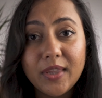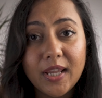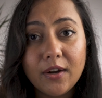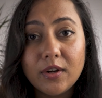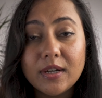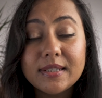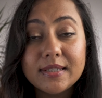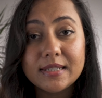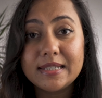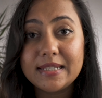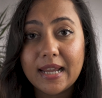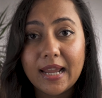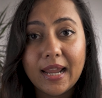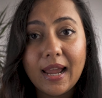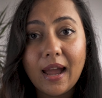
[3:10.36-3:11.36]
there is a
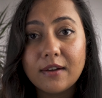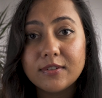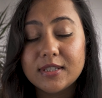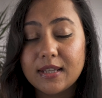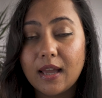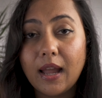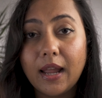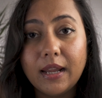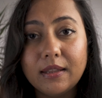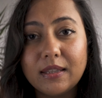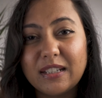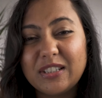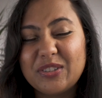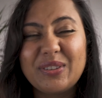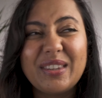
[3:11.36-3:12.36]
day outside
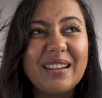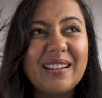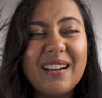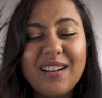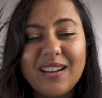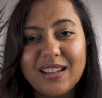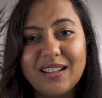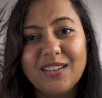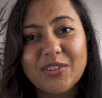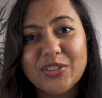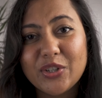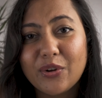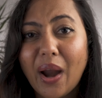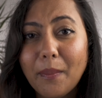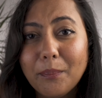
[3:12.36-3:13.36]
that you think, it looks
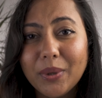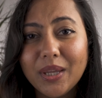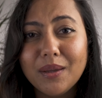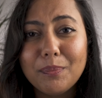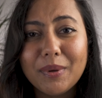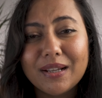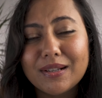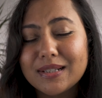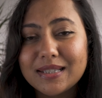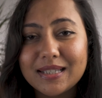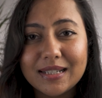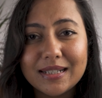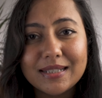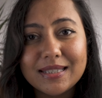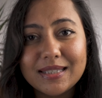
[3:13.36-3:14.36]
crappy because
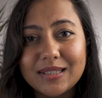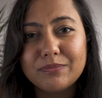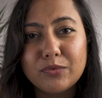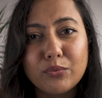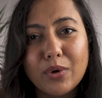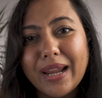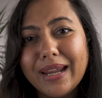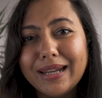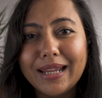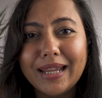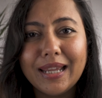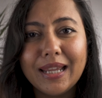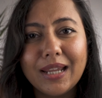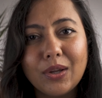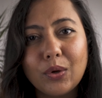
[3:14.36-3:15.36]
it's
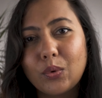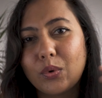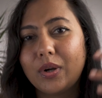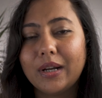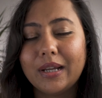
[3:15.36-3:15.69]
raining or